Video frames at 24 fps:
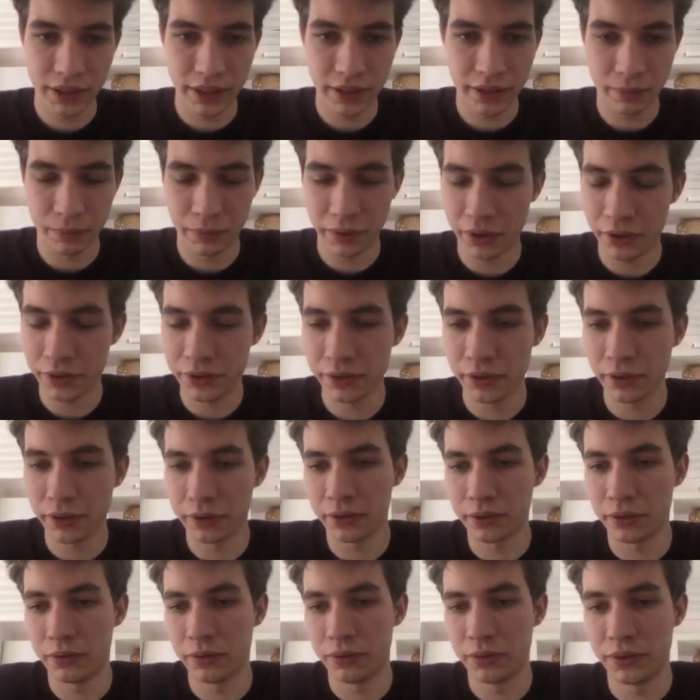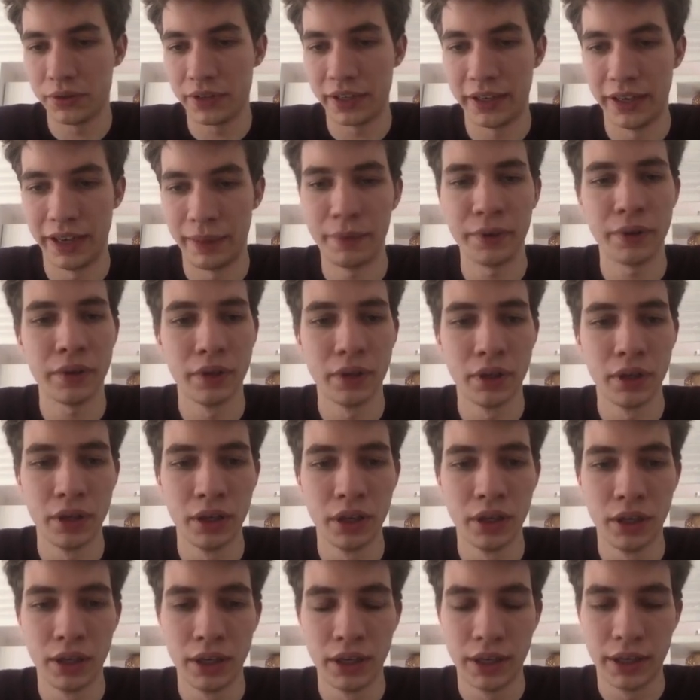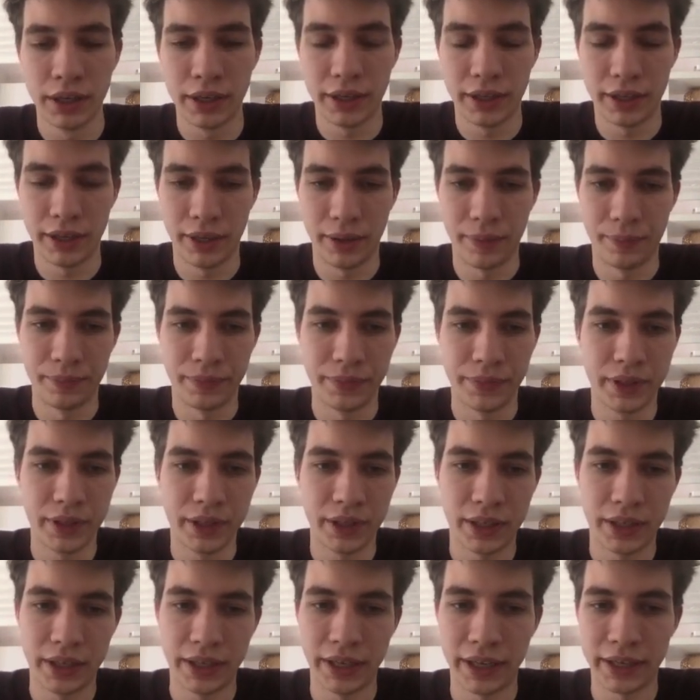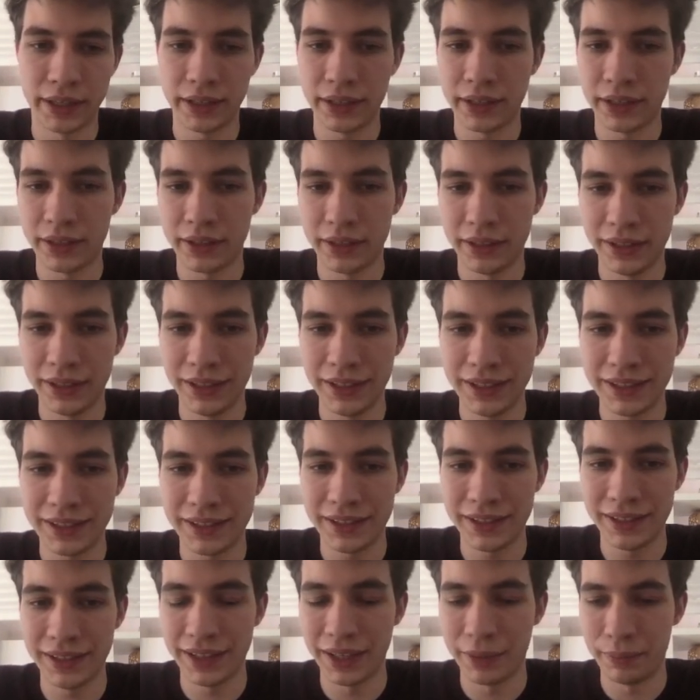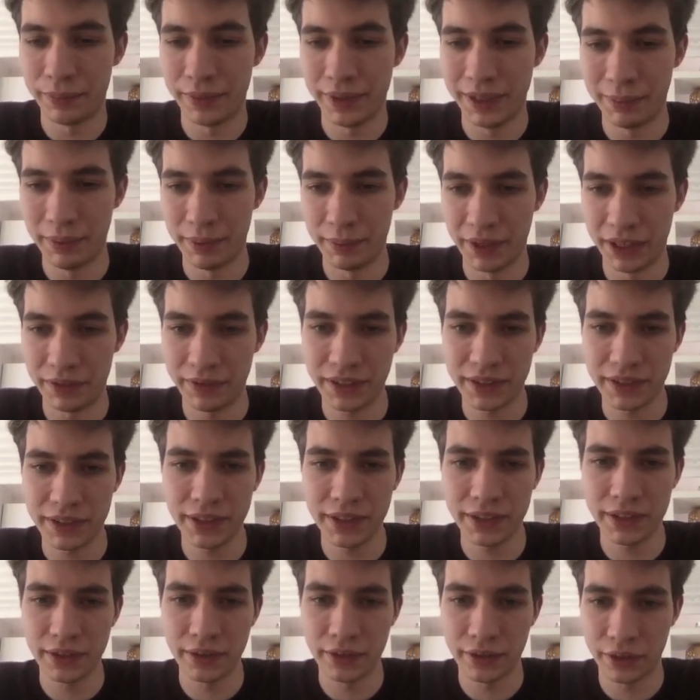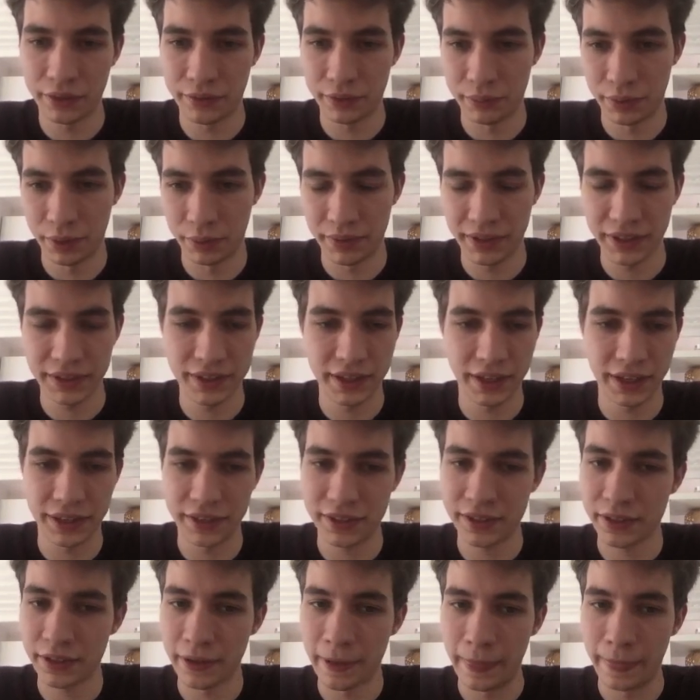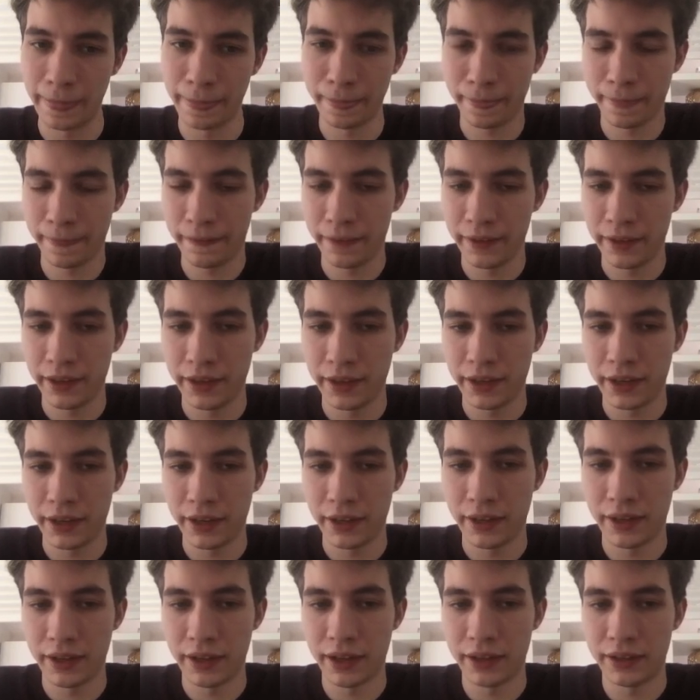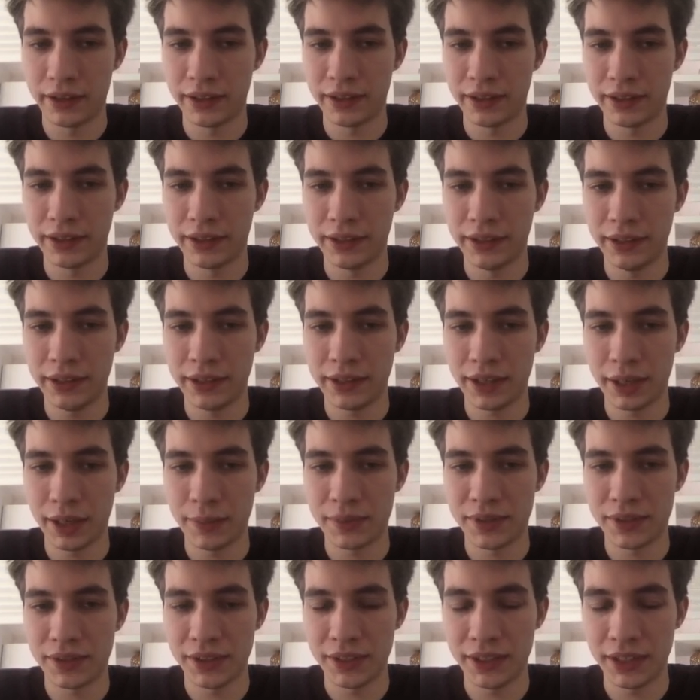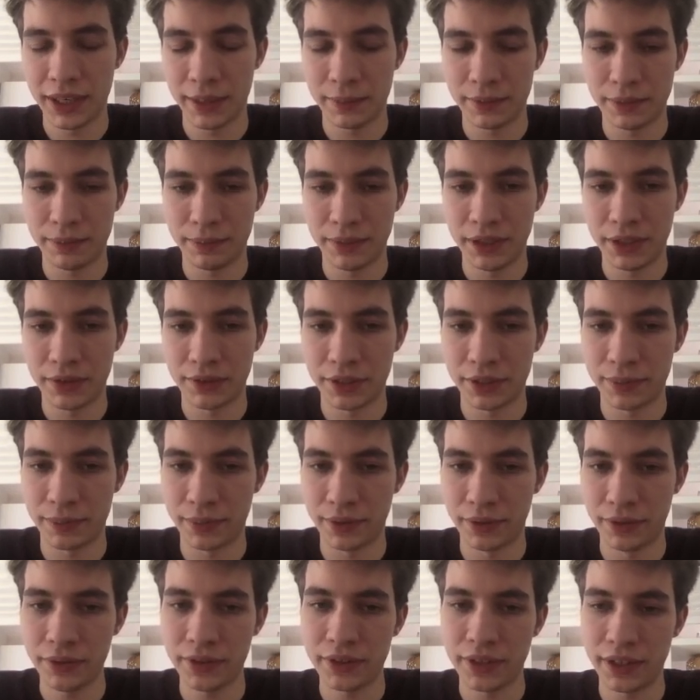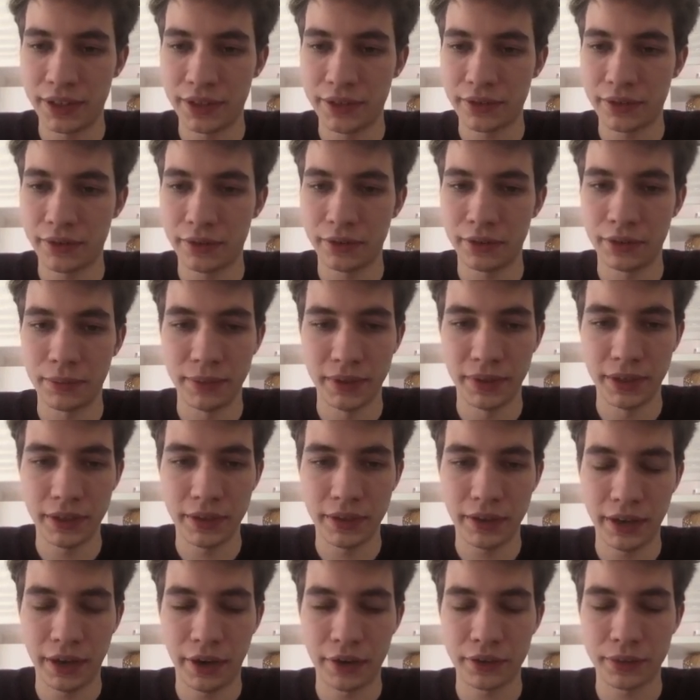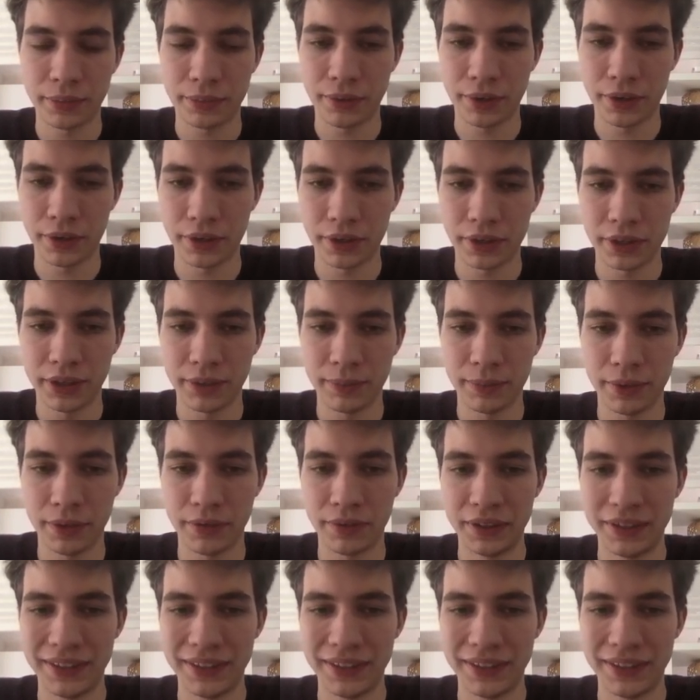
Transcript: We're also going to introduce a lemma. Let D, C, and B be matrices of appropriate sizes. Then D times C times B transposed is going to be the outer product between